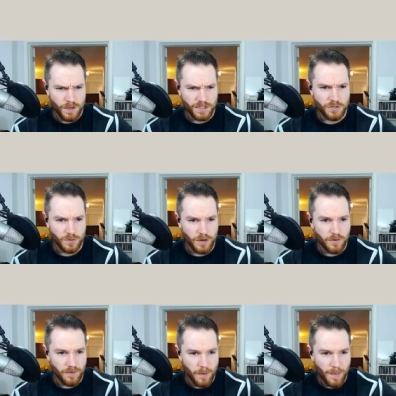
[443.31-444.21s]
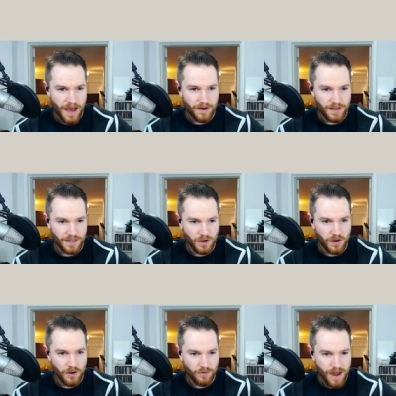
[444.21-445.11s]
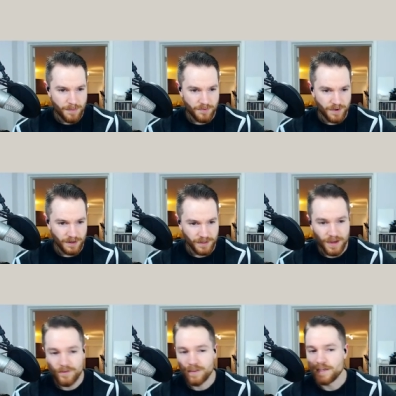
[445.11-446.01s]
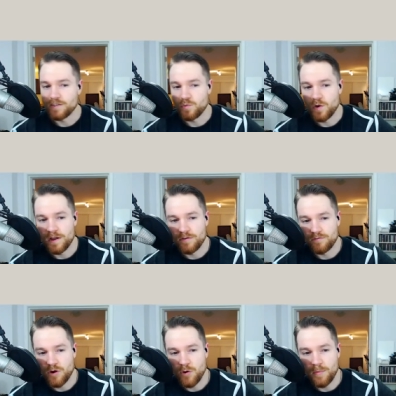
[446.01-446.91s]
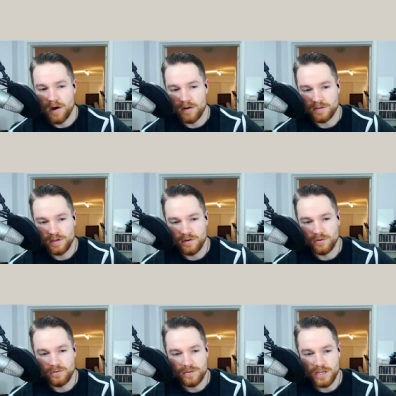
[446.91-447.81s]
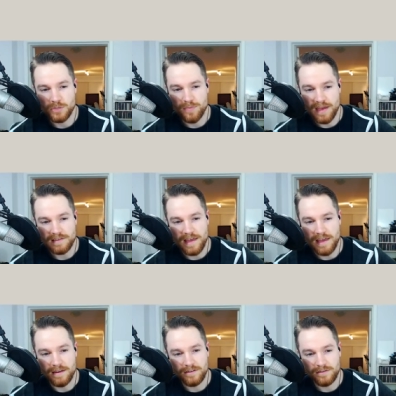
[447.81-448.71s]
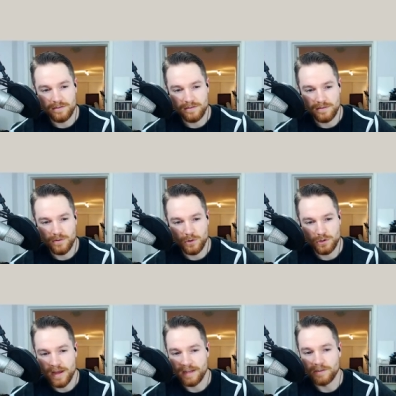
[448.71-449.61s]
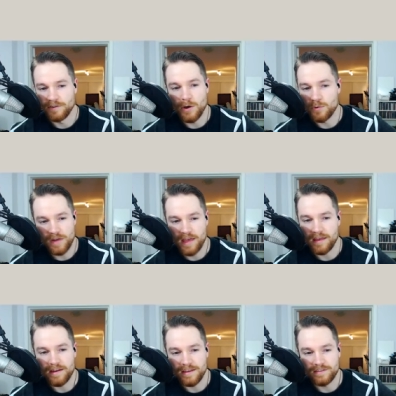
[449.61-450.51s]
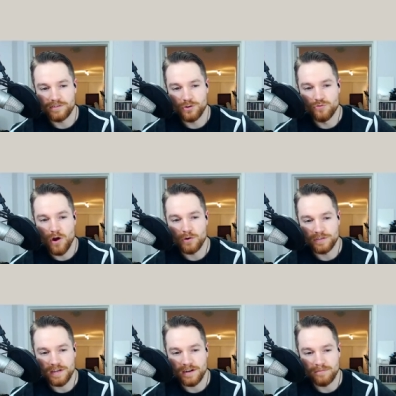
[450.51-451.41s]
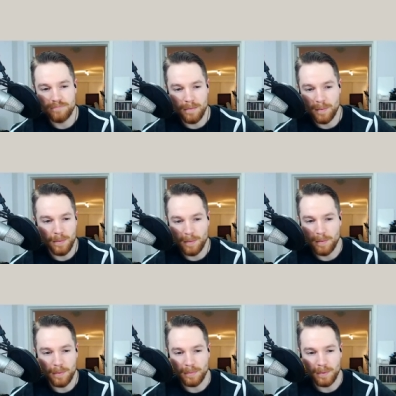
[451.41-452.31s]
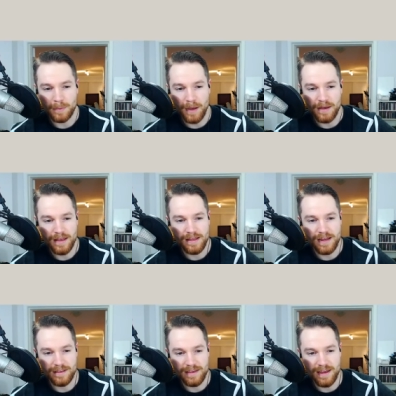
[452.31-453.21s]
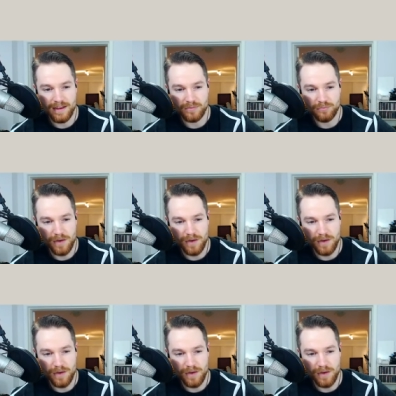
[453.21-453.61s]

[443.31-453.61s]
since we're going from a pattern that's all rapid fire, like everything is one row apart, so each bass hit or triangle note hit is two rows here, and then at the end it's